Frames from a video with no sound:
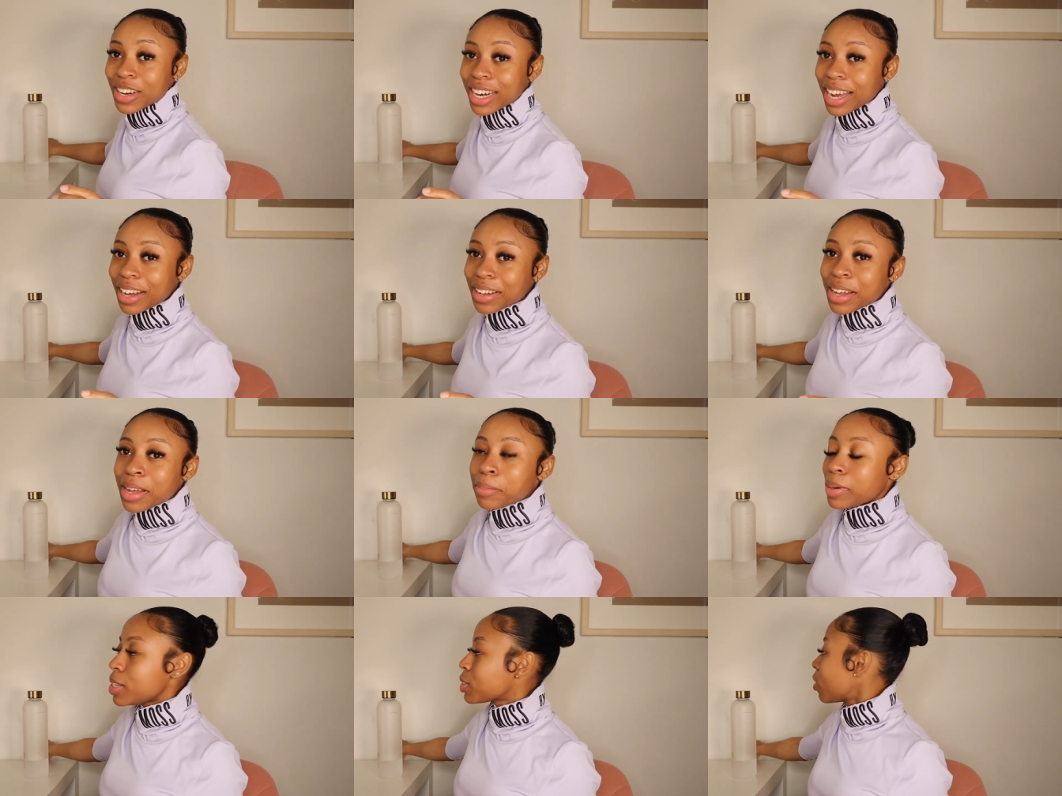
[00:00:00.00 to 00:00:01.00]
right now
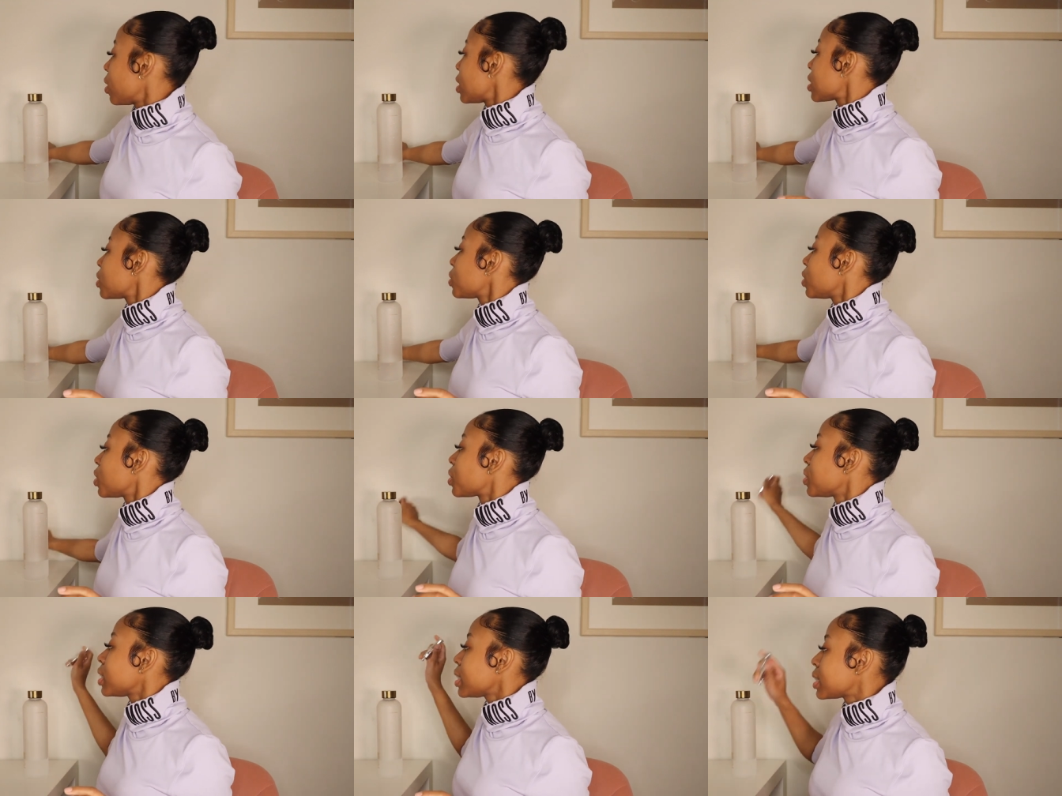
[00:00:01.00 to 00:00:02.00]
but it's on this little
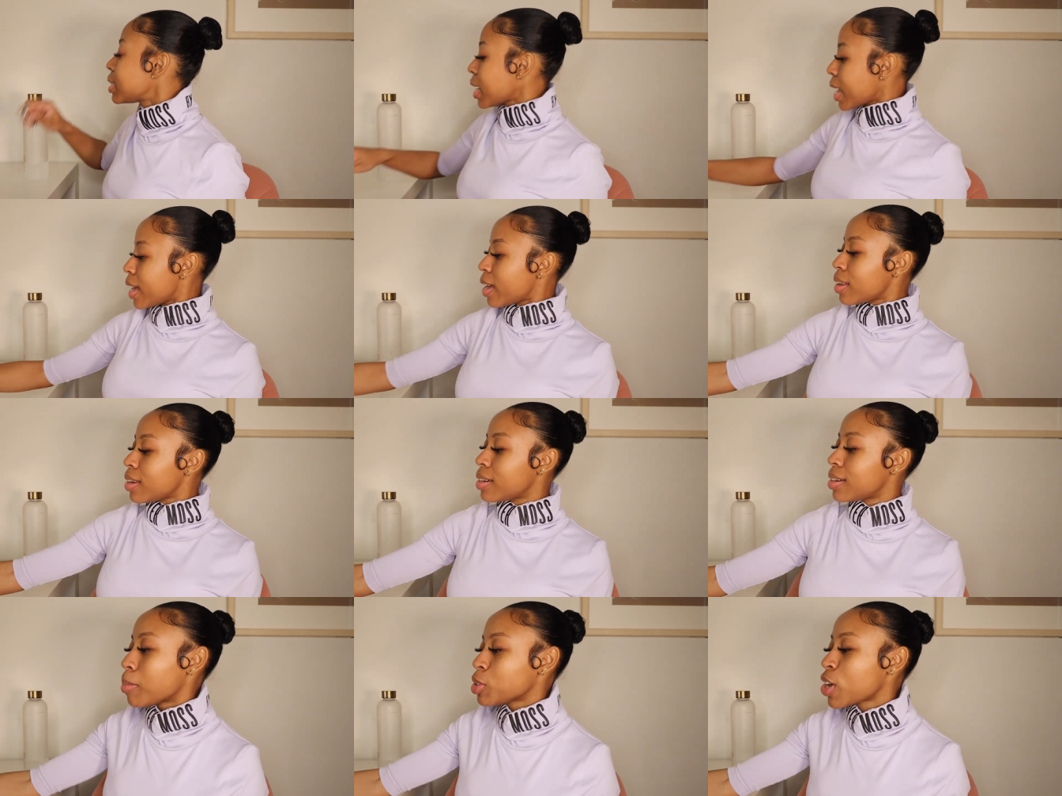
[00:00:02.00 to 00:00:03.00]
acrylic stand
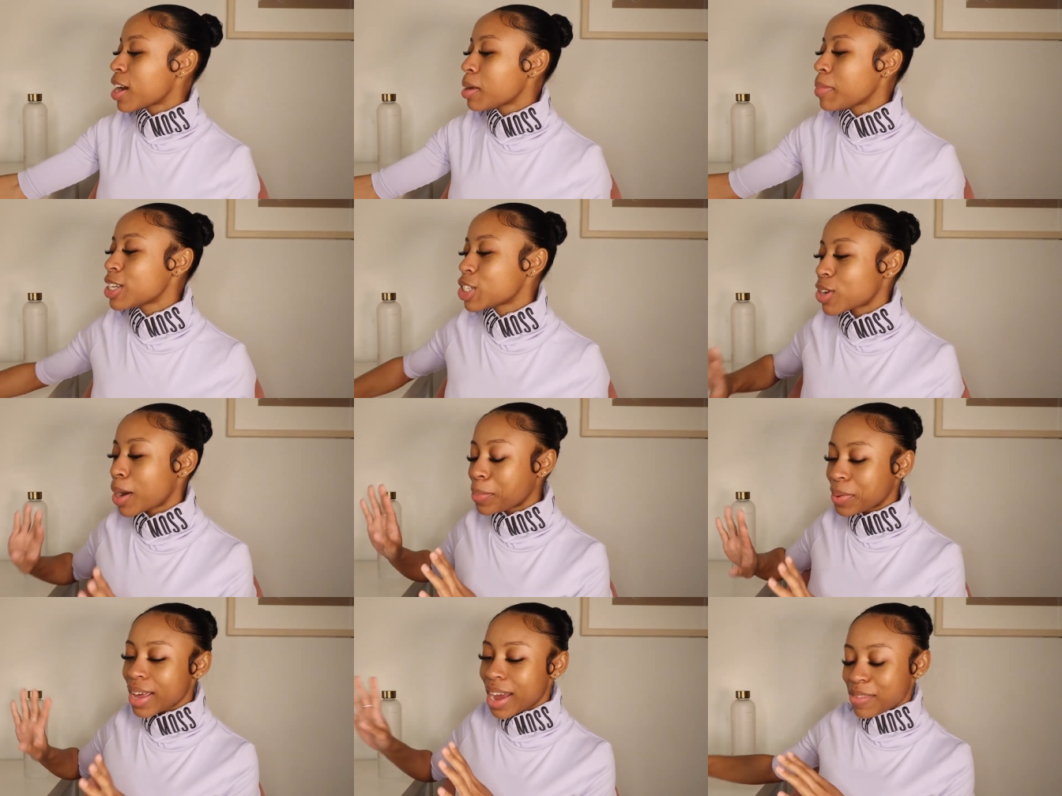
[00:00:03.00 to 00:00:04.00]
i'm trying to make sure i
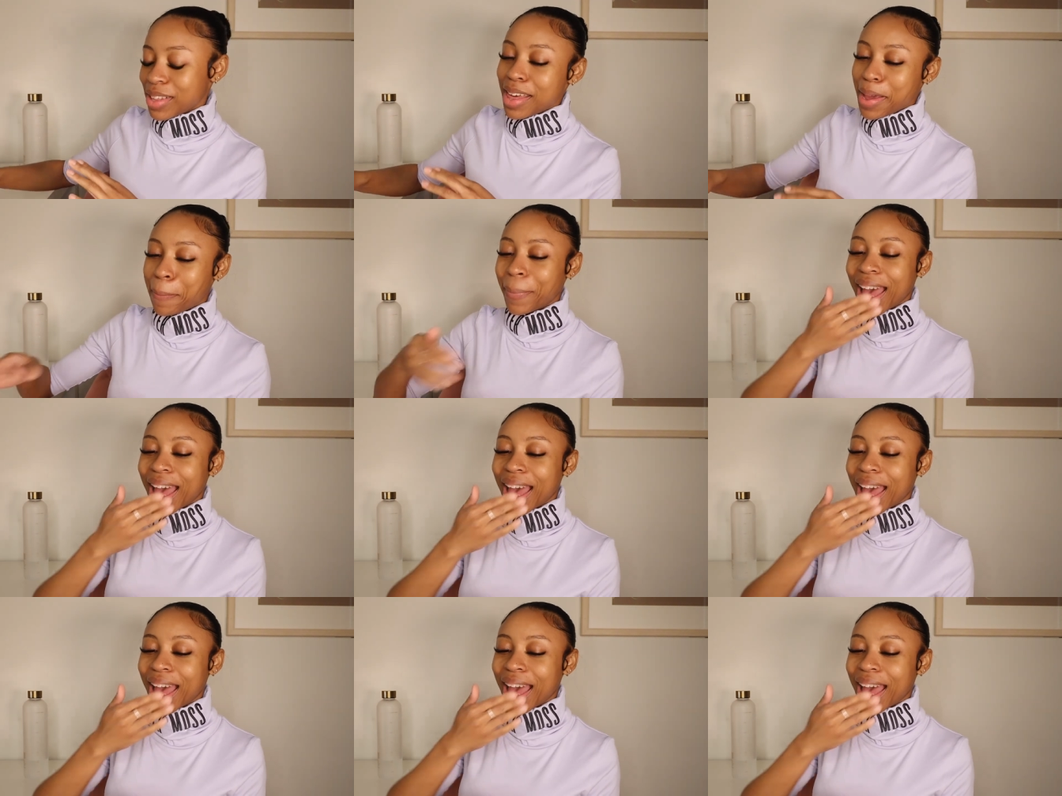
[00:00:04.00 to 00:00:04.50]
put everything